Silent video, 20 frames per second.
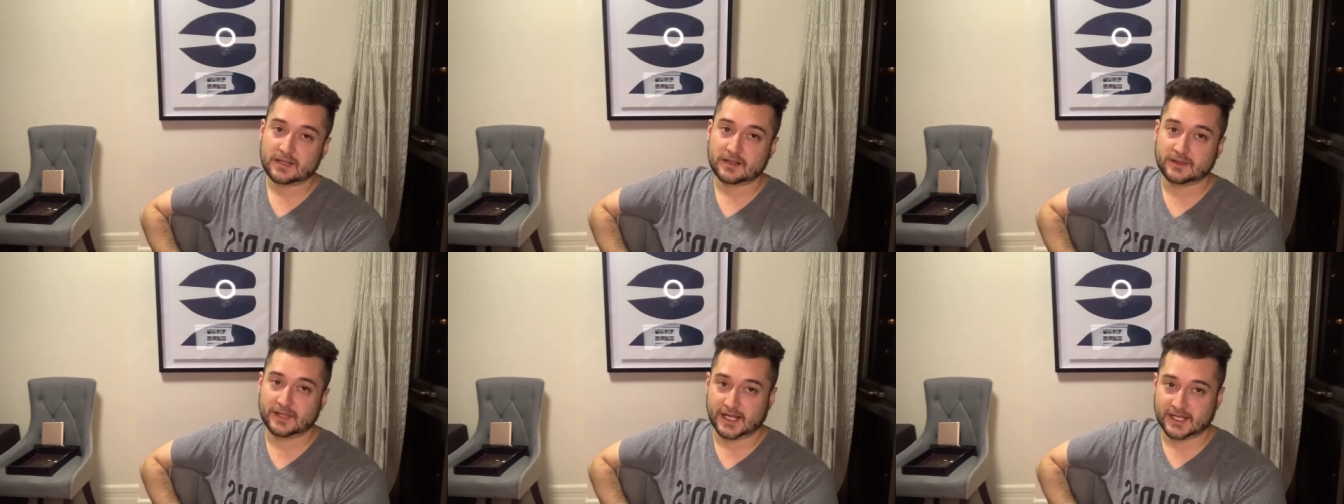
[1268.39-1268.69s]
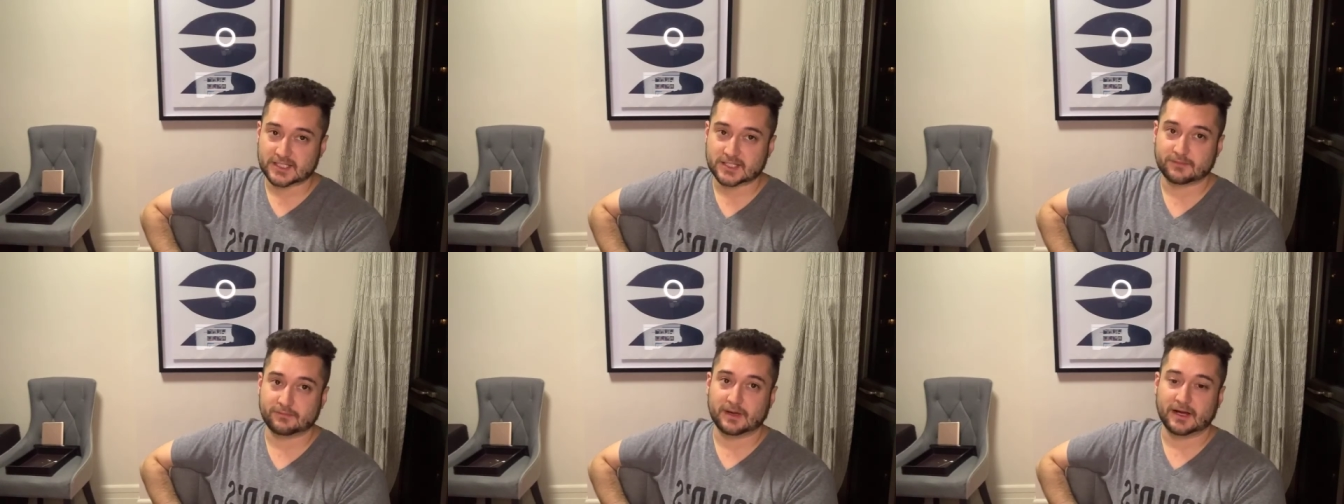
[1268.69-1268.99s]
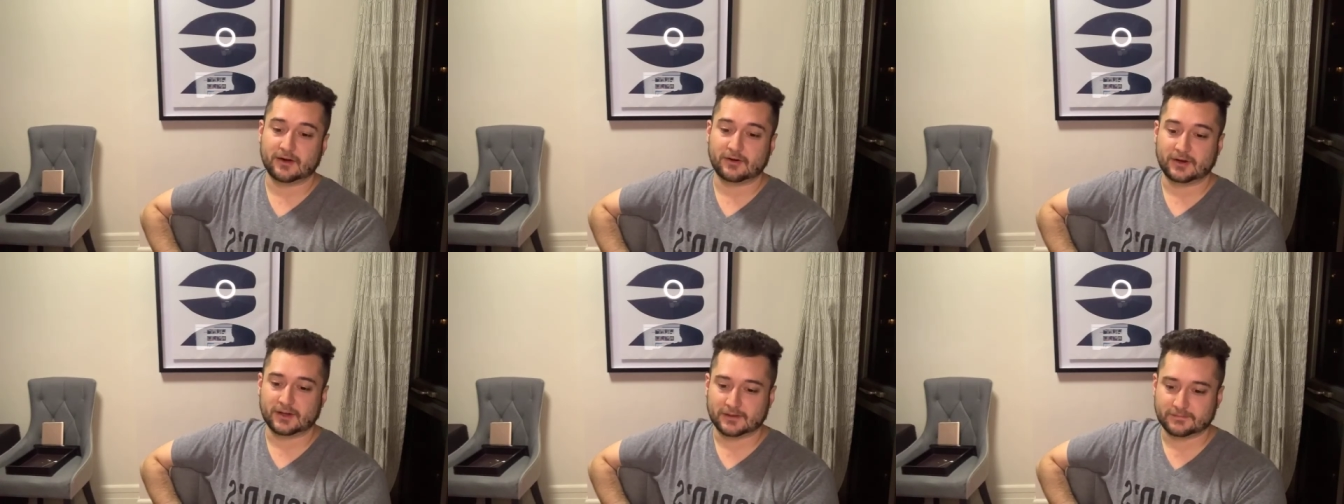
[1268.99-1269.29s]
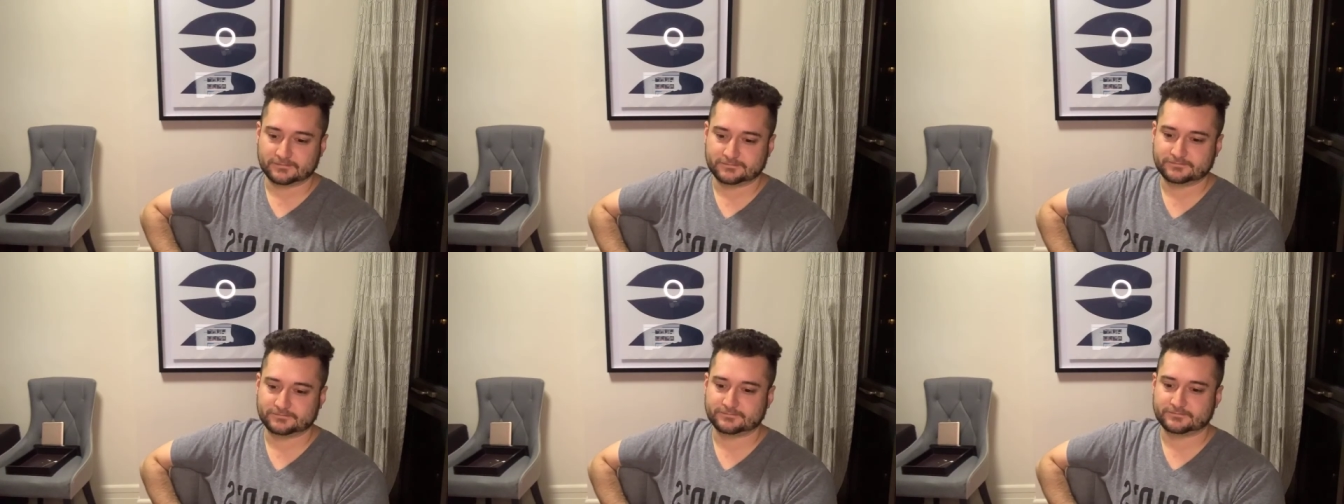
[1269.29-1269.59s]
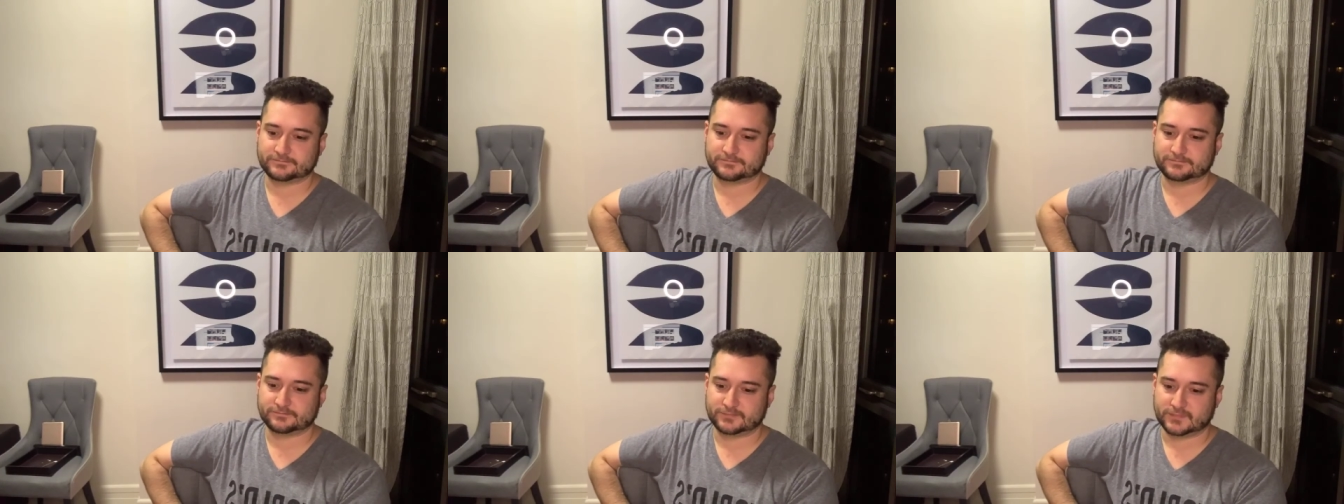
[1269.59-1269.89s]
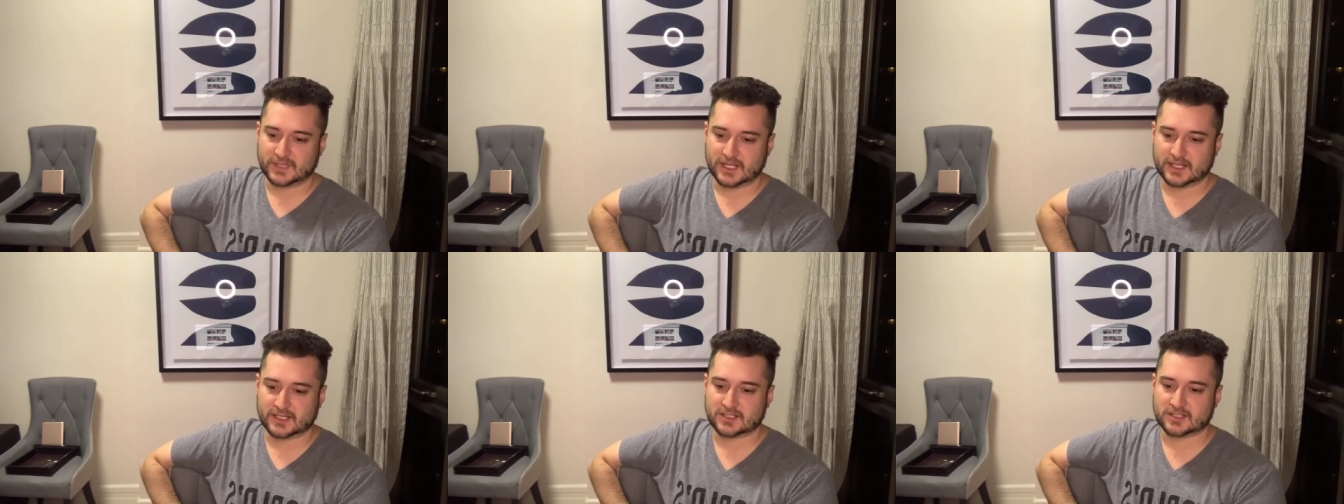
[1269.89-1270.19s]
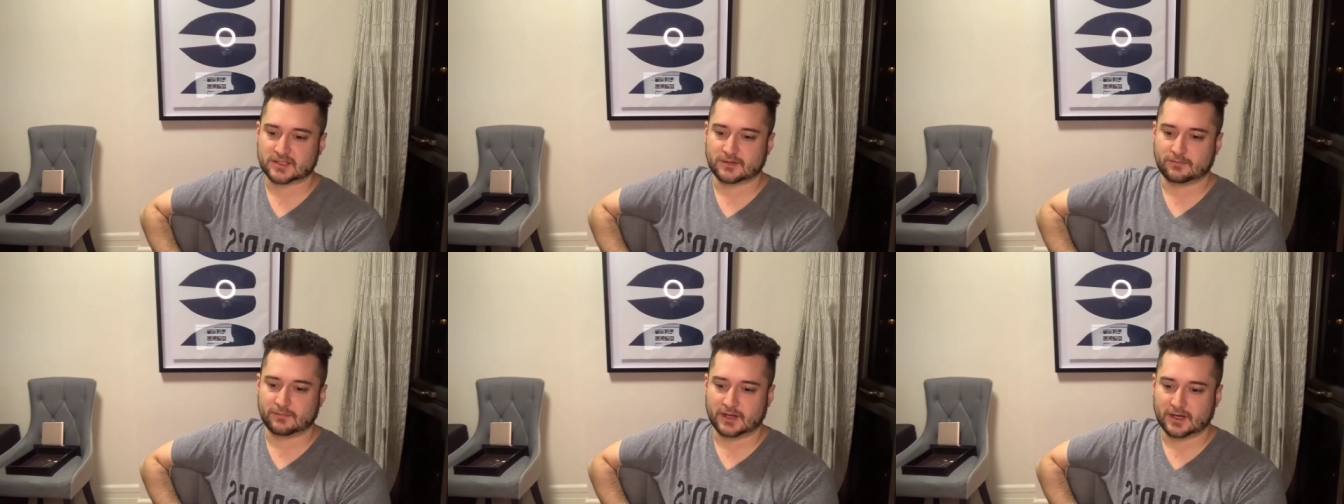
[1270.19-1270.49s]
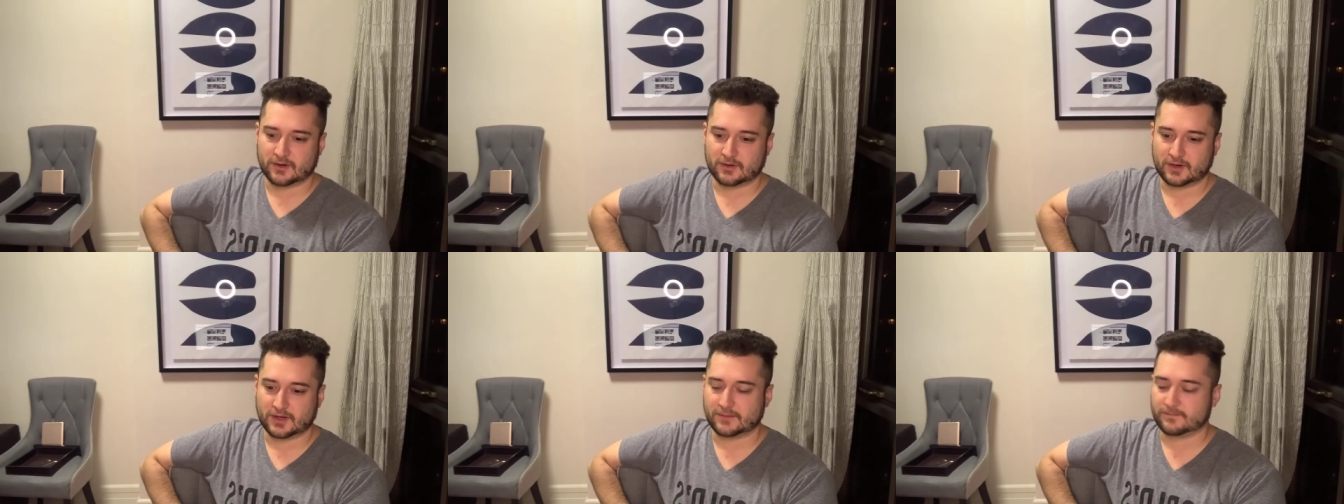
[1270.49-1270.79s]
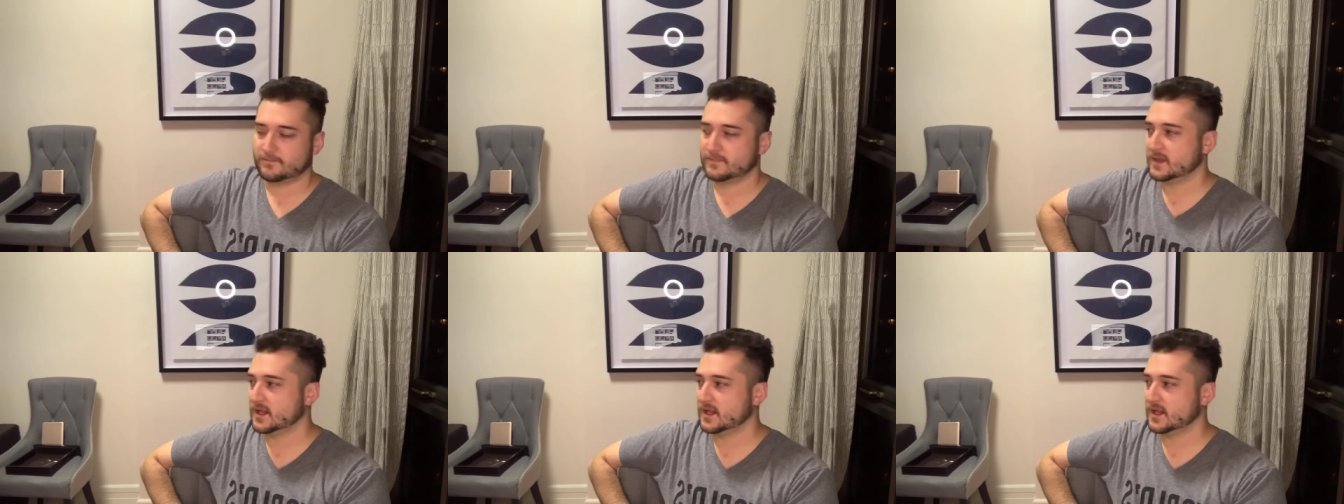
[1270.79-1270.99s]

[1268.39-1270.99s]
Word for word: that's about it. That's about it.